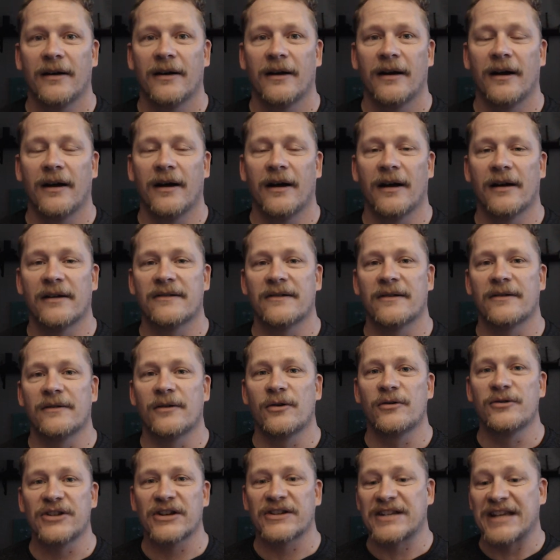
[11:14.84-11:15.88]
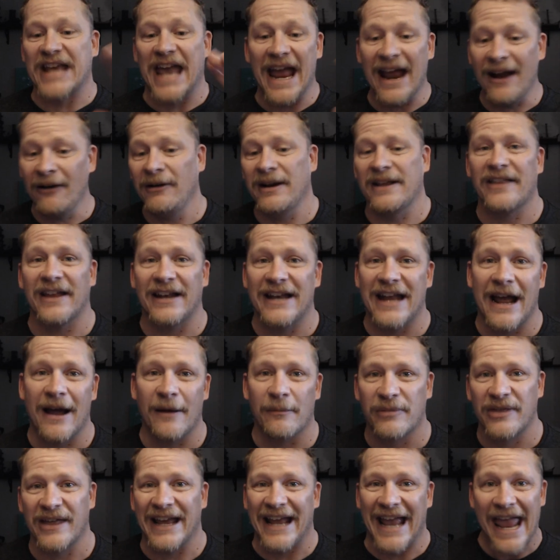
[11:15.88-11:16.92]
uh, who just carry the damn
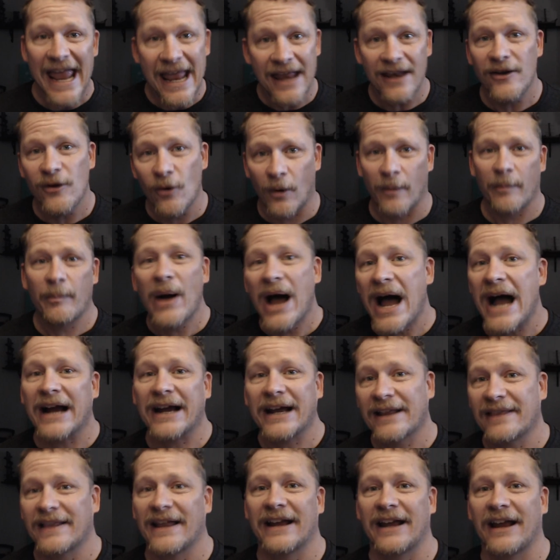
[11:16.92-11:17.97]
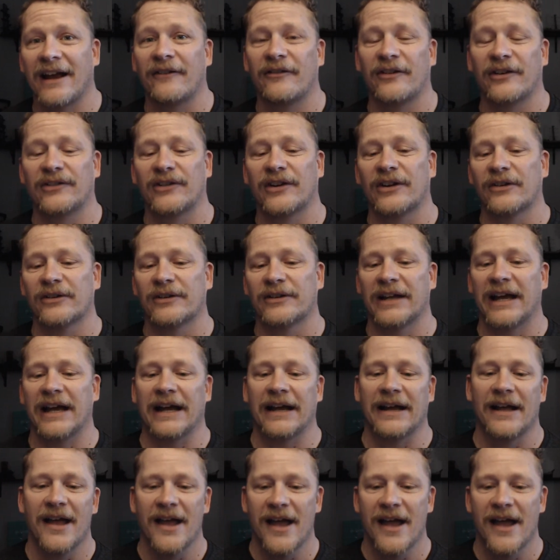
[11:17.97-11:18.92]
thing in your pocket like every single day.